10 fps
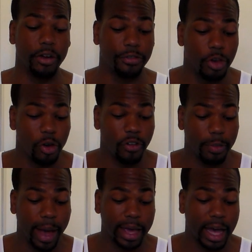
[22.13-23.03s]
A few
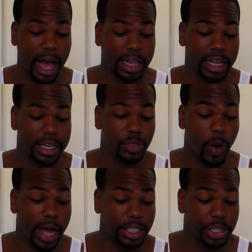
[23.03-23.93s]
of my
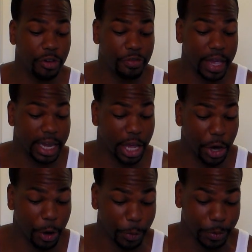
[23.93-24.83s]
colleagues watch your
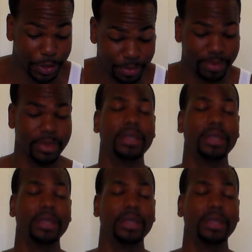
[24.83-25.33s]
videos.